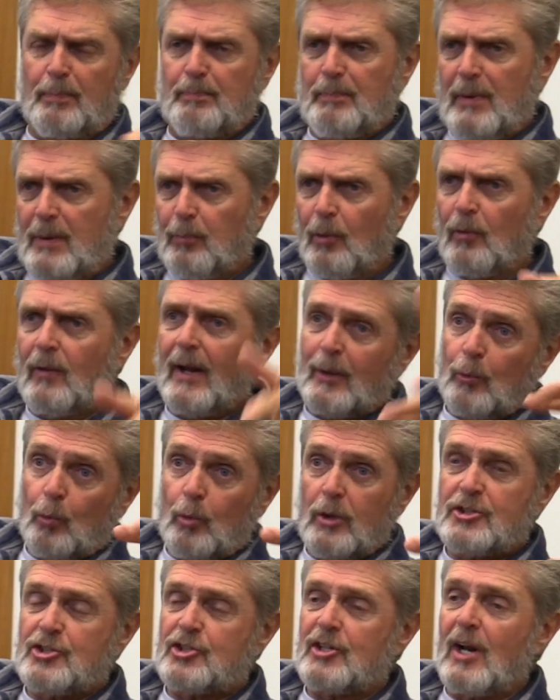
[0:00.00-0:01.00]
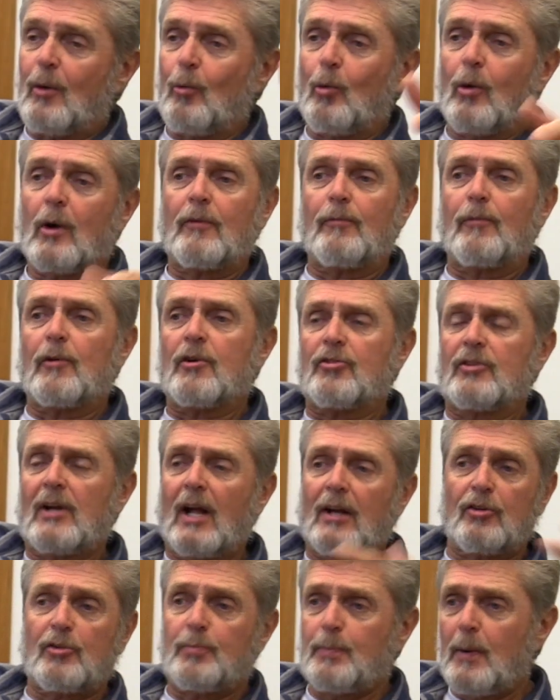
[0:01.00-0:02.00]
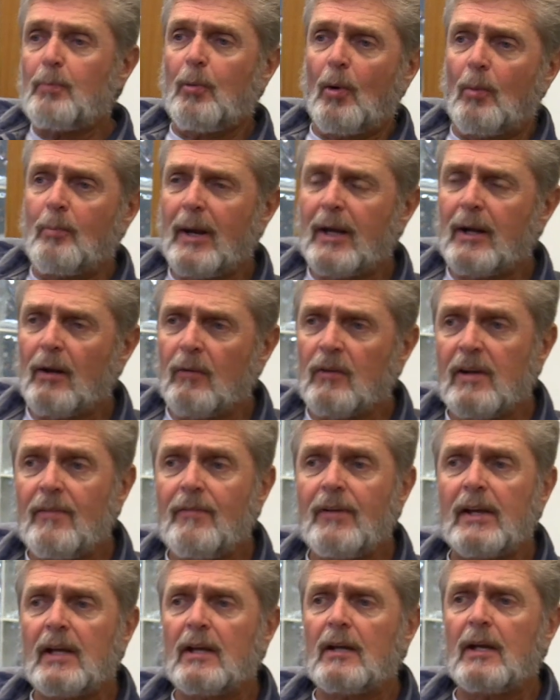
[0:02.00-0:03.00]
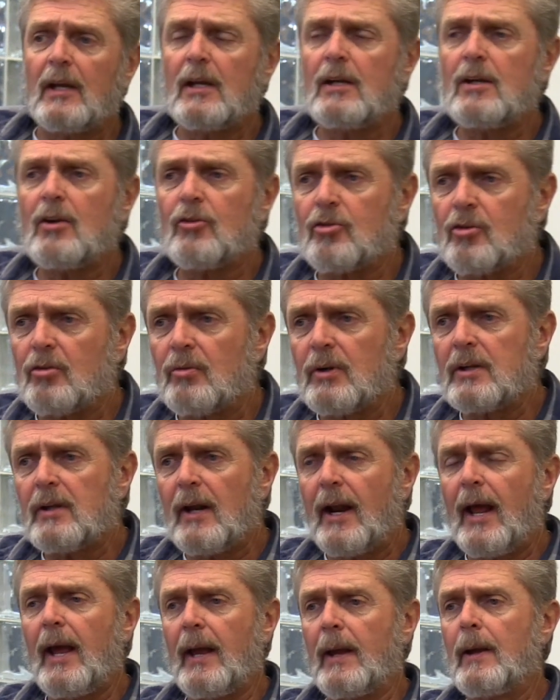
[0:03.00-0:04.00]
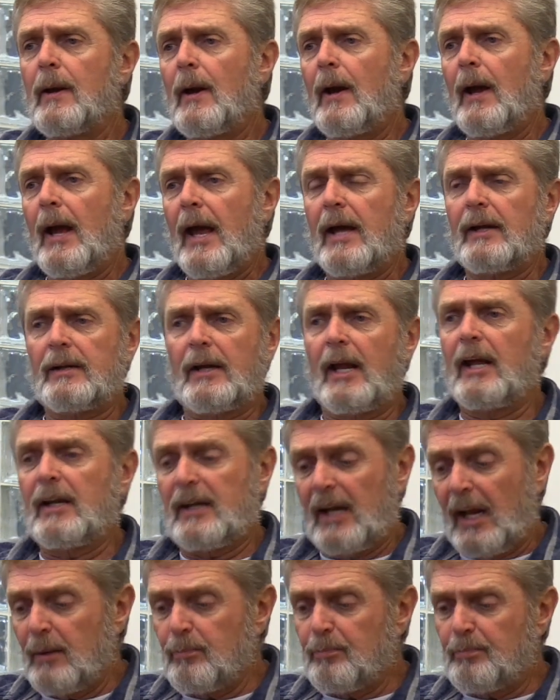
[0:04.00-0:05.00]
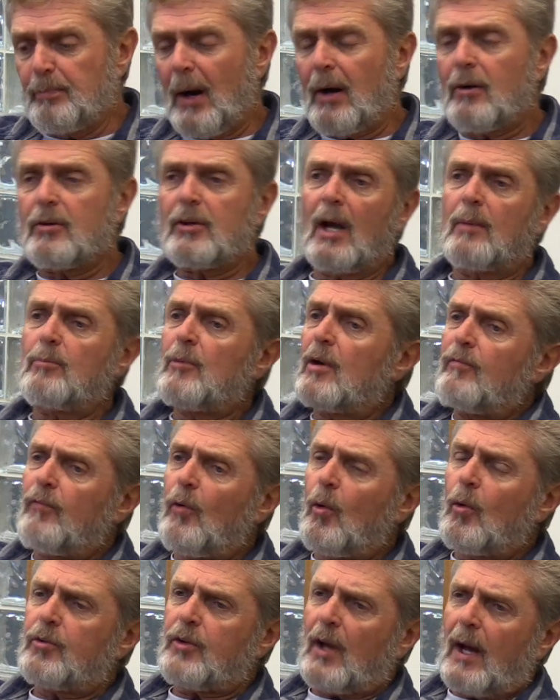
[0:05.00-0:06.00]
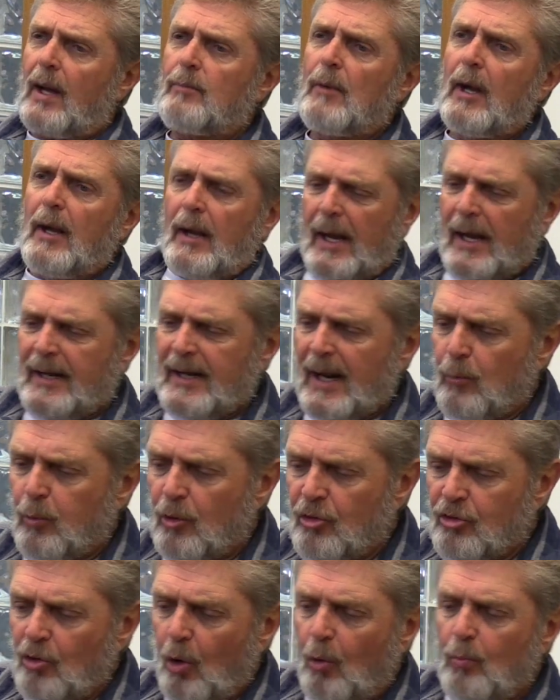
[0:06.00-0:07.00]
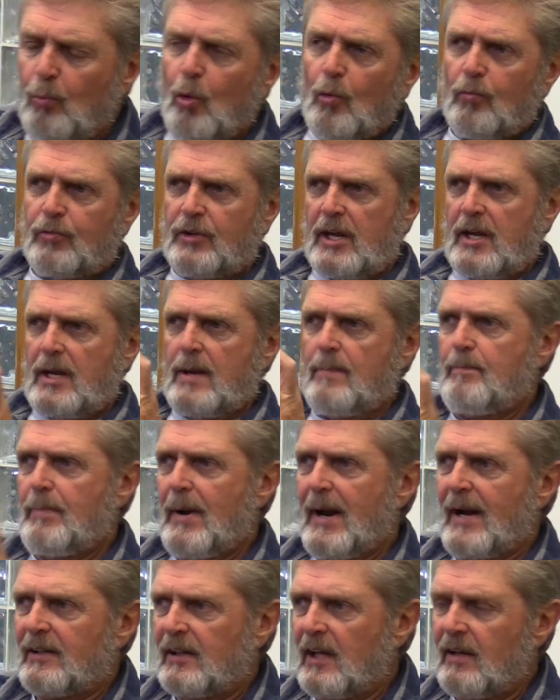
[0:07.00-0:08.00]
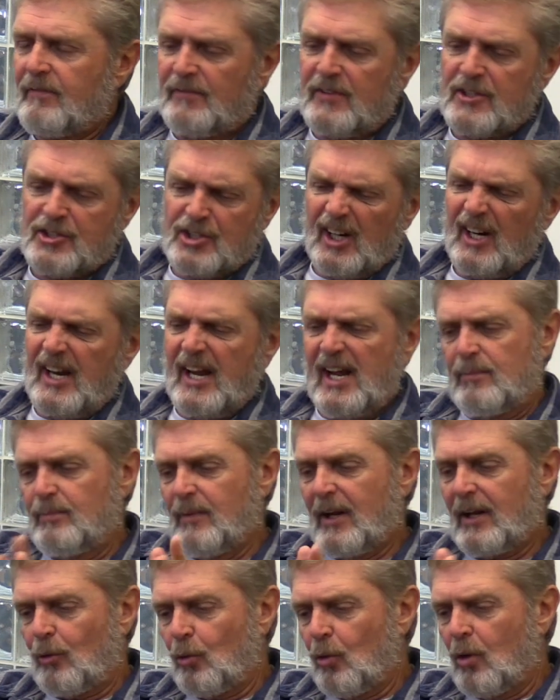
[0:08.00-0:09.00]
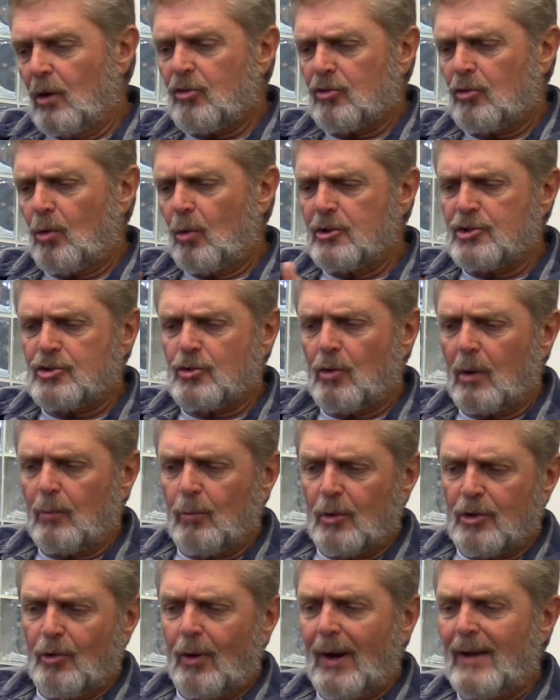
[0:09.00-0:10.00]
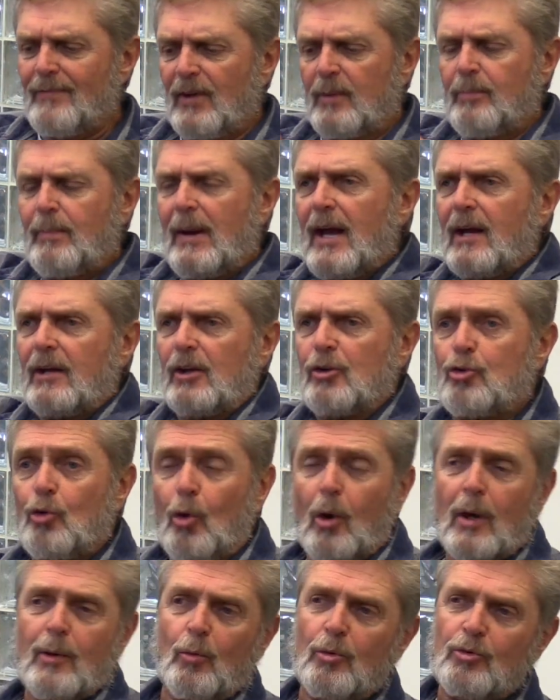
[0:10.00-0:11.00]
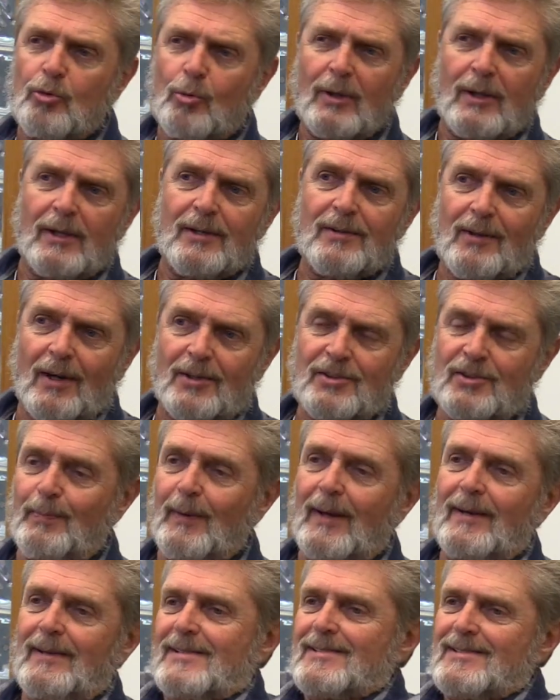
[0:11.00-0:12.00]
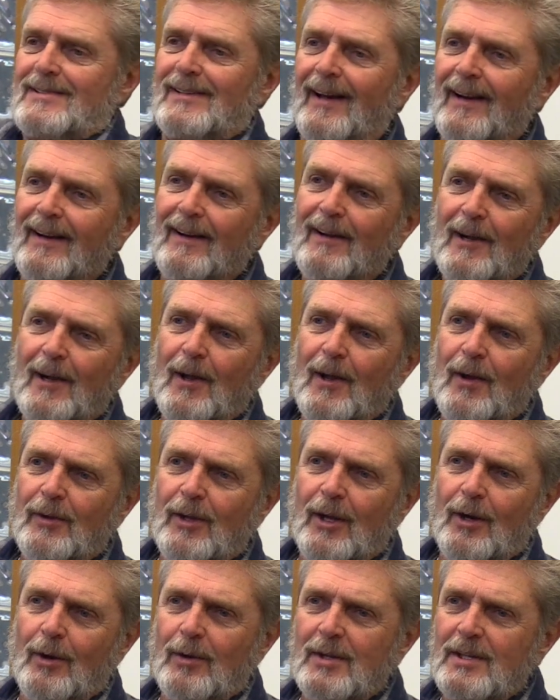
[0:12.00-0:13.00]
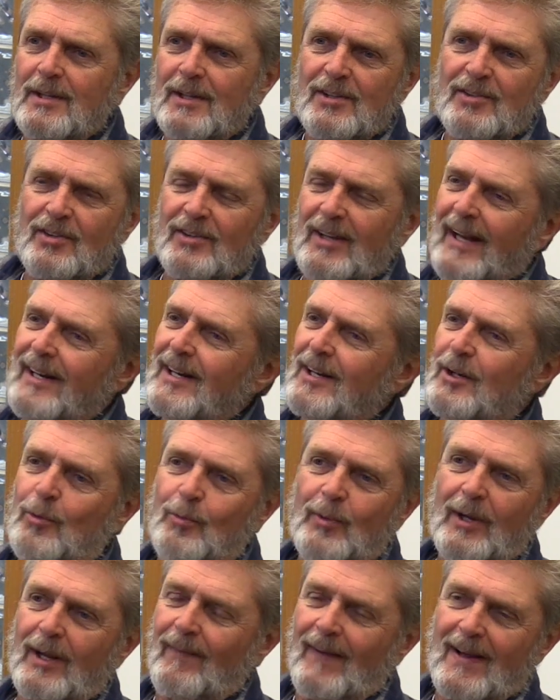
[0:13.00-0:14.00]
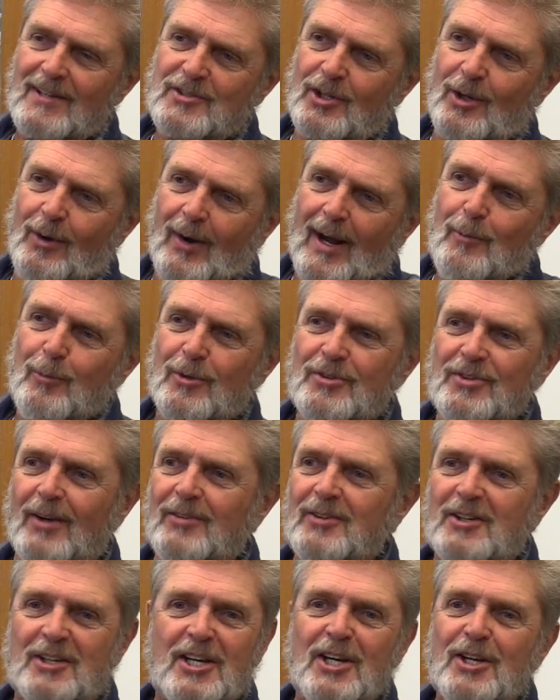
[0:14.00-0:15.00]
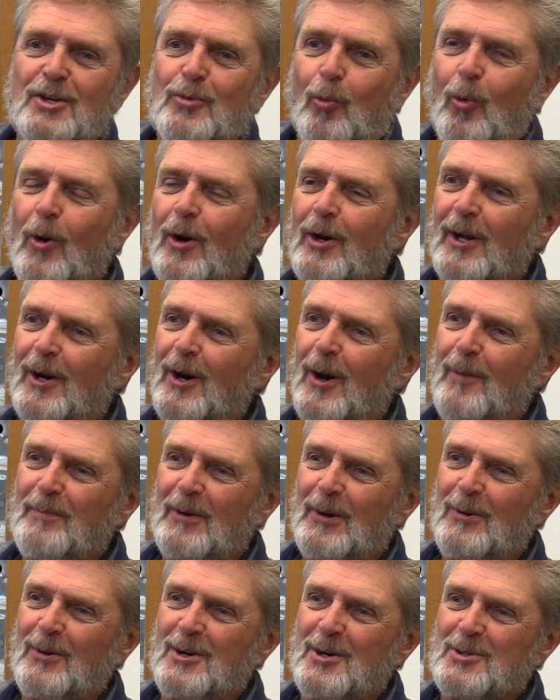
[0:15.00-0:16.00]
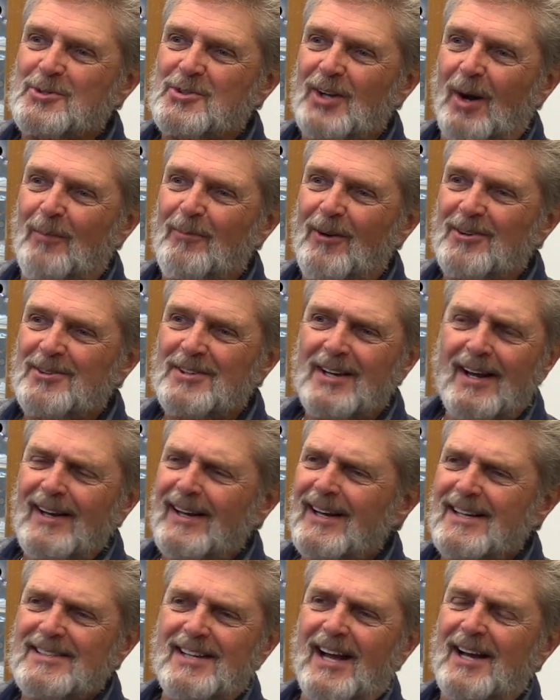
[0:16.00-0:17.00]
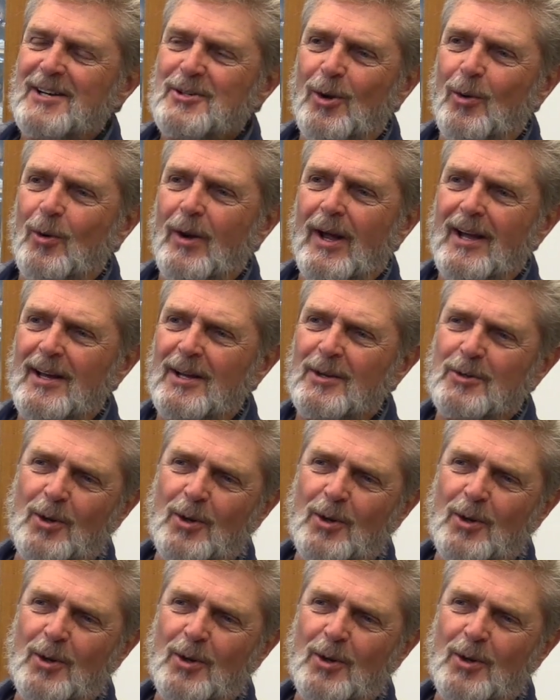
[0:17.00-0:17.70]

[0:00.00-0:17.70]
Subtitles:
People like Rich that work for us now, there's people making a living in the industry today, and in part-time and full-time. And they were so moved, the impact that fishing had. Make a long story short, we're driving back, and Troy was really touched by this thing. You know, he says, I didn't realize, I was a kid working up here in the summers. He said, I had